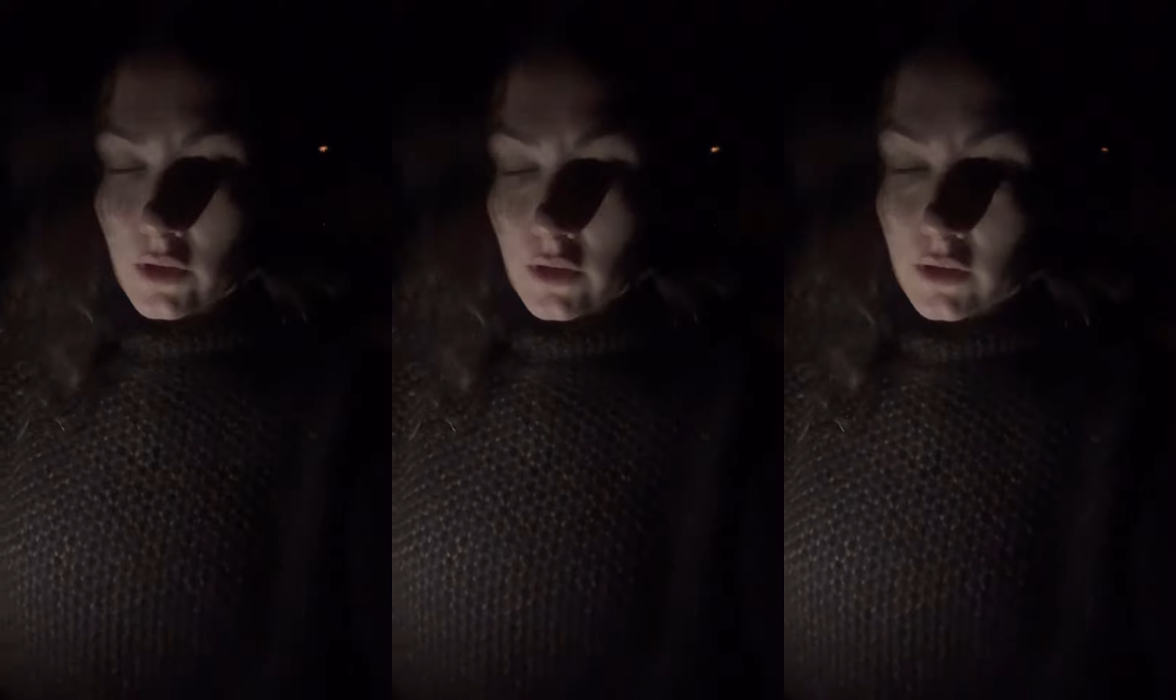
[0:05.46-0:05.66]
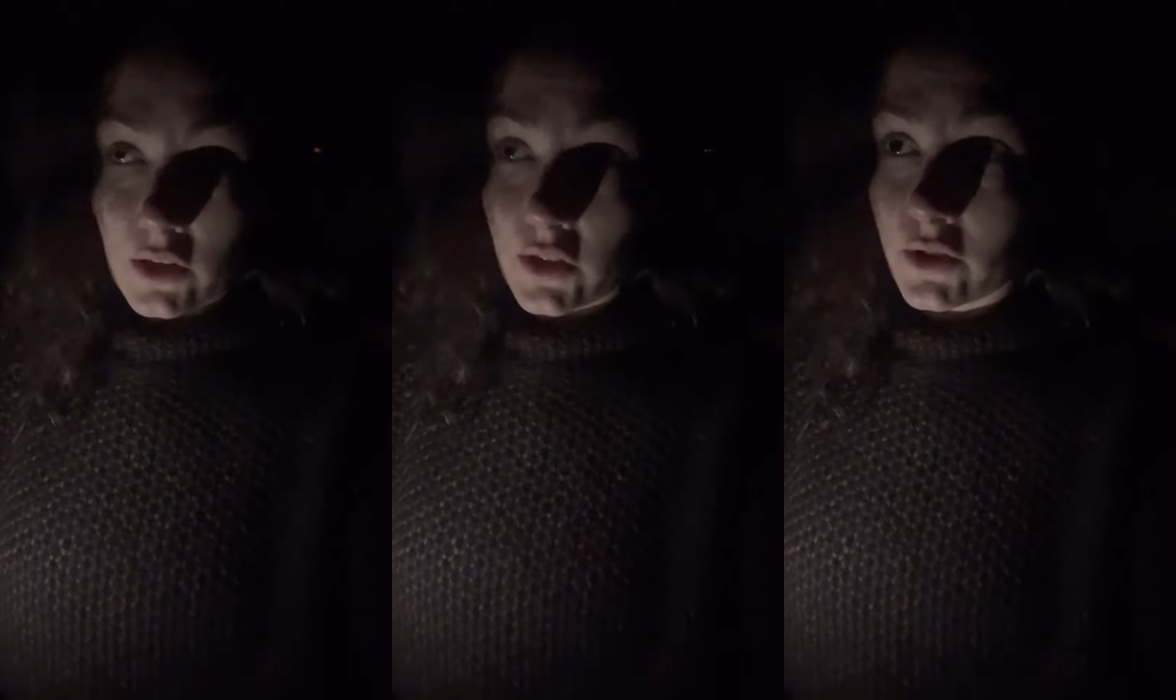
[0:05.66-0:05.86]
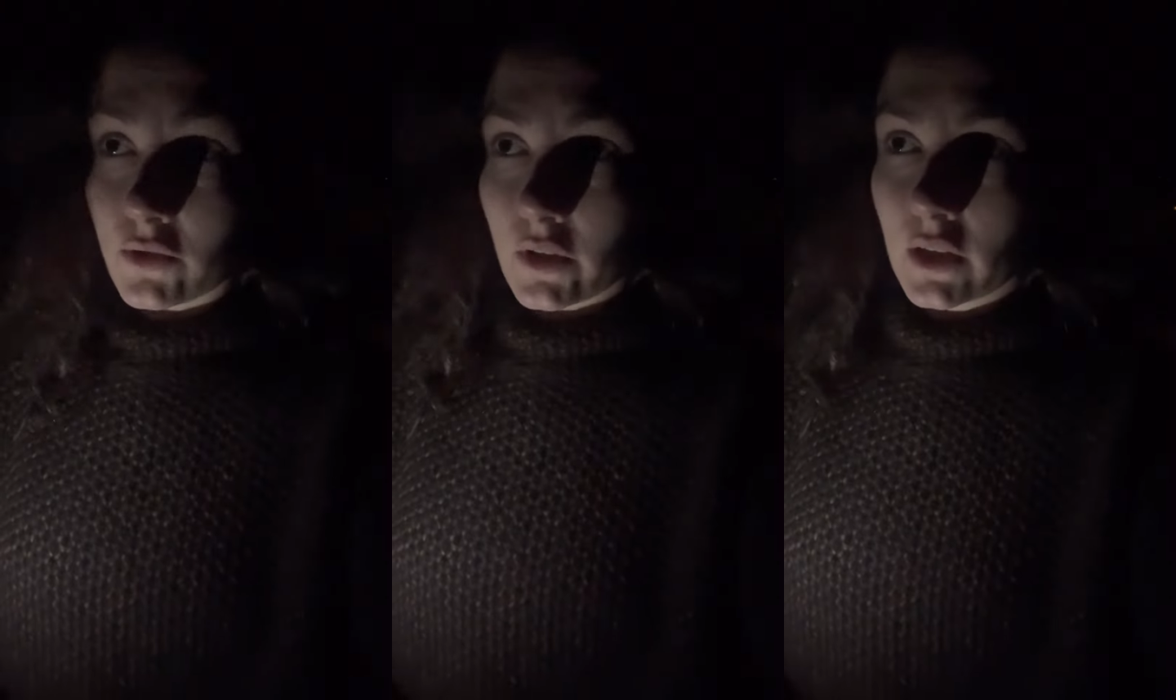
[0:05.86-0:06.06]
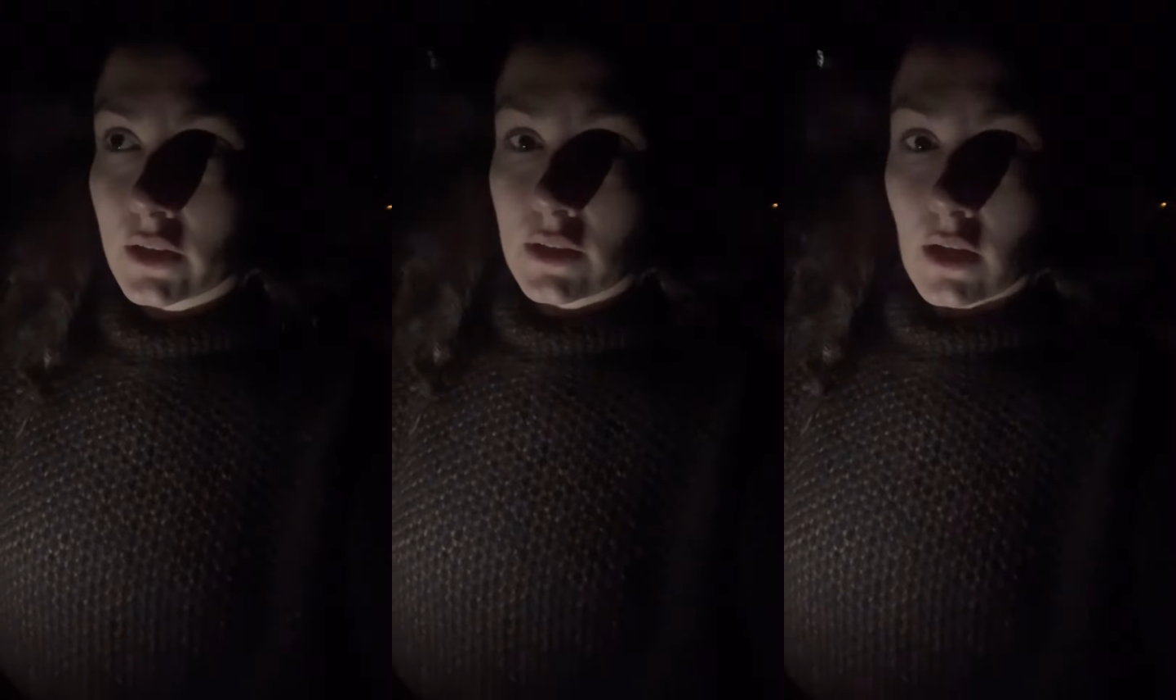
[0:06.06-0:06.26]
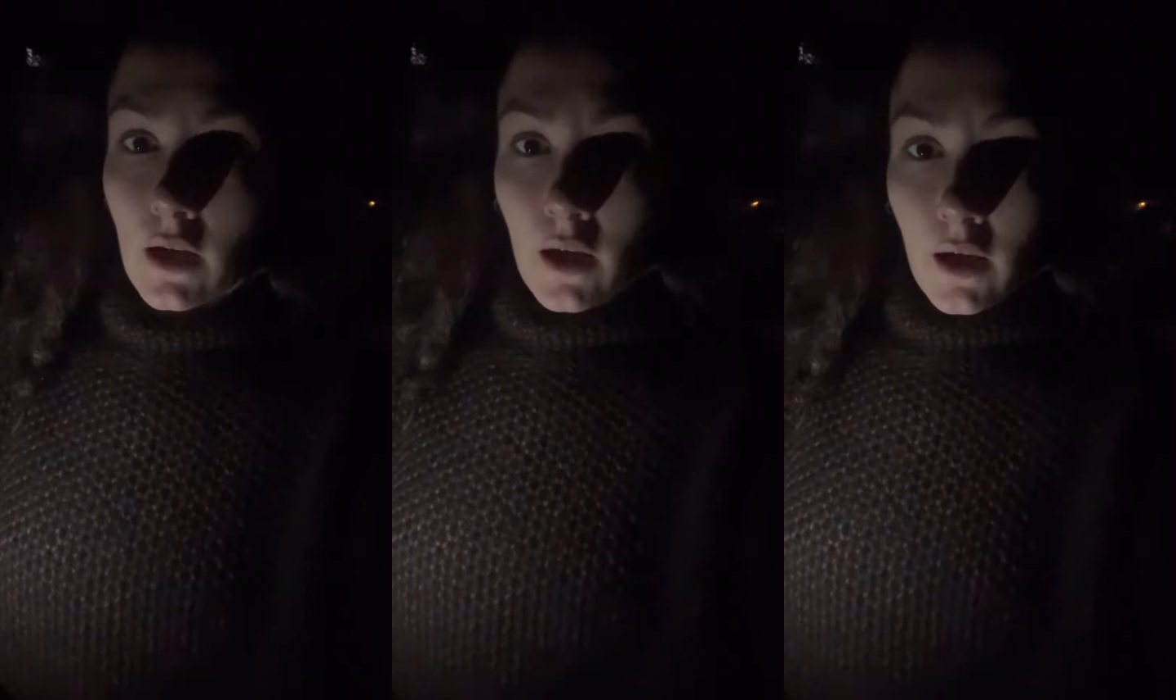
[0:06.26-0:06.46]

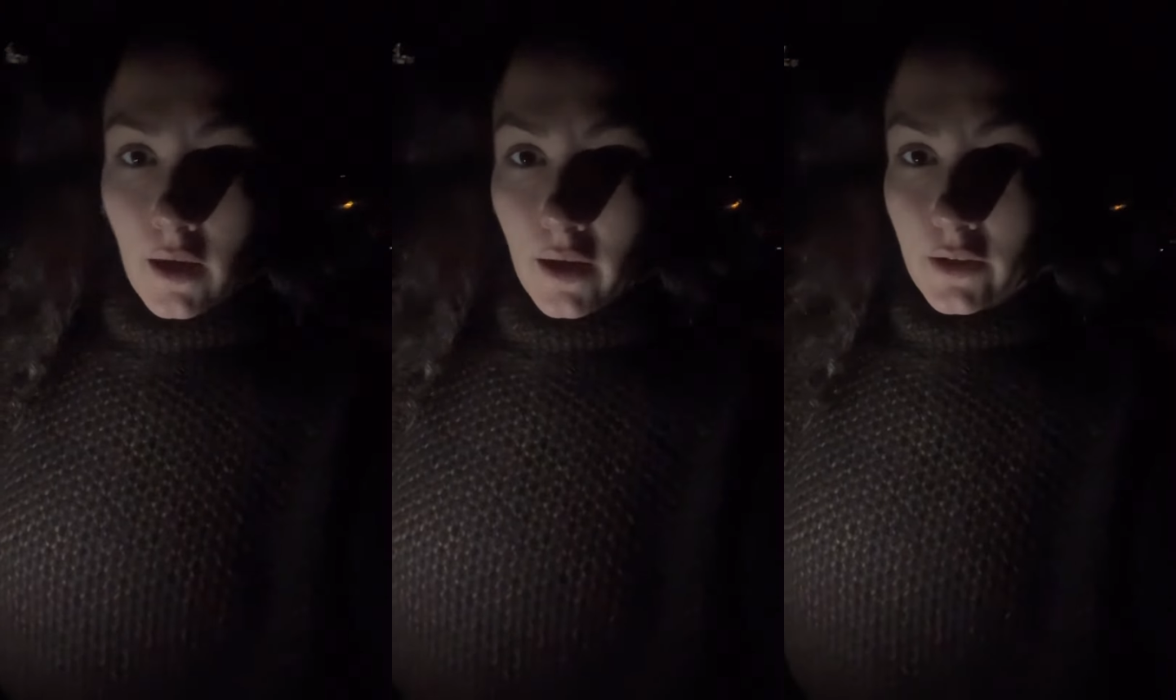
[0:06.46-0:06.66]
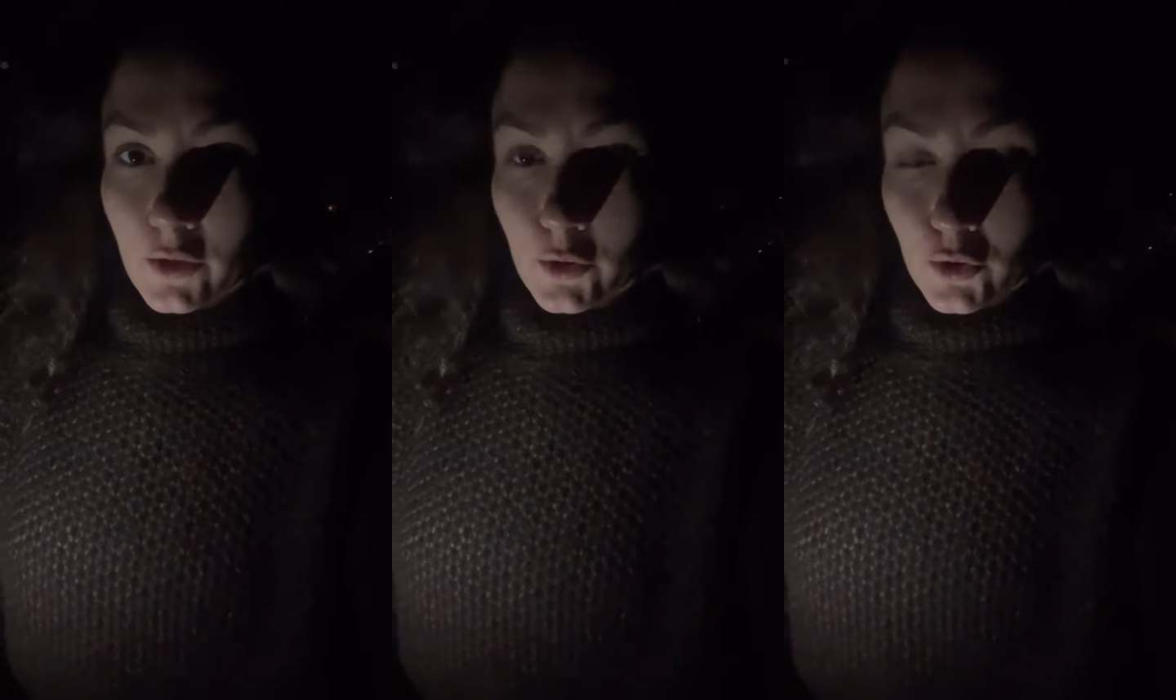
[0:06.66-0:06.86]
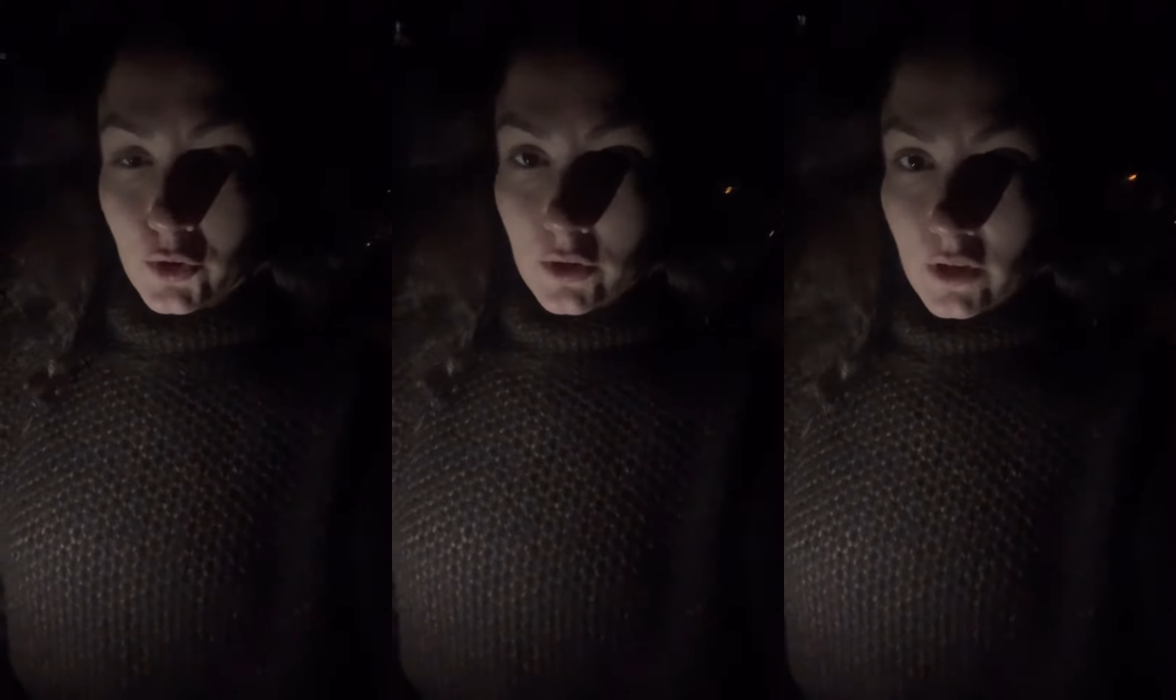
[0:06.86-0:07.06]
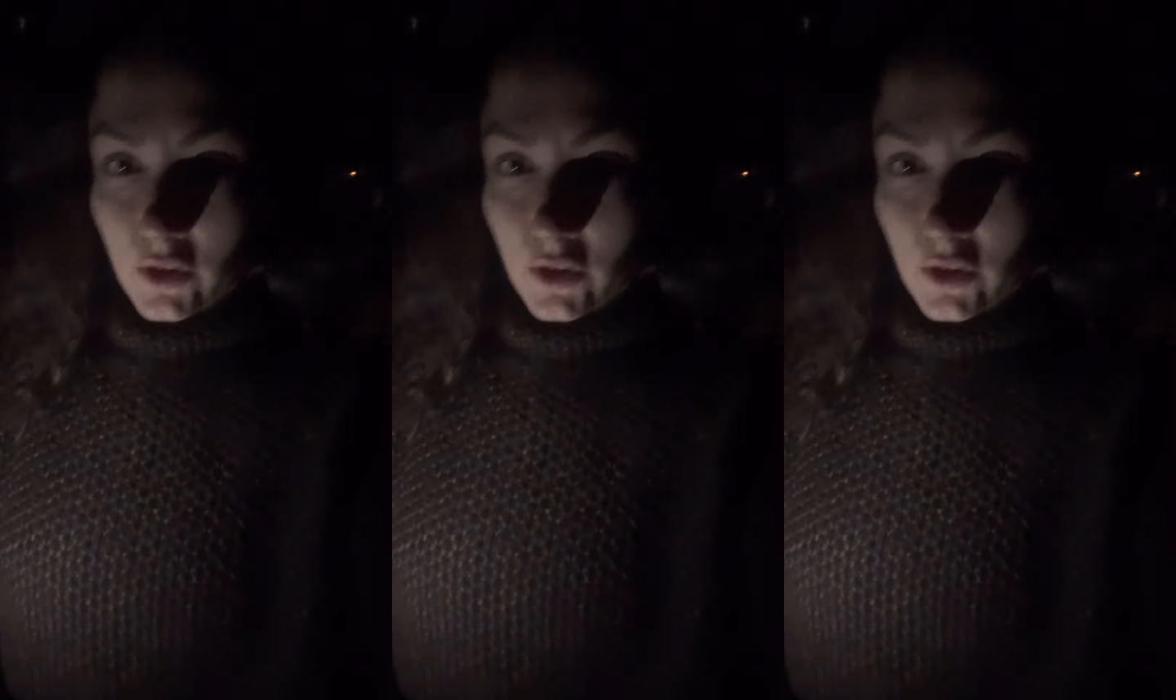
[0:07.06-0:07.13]
districts, and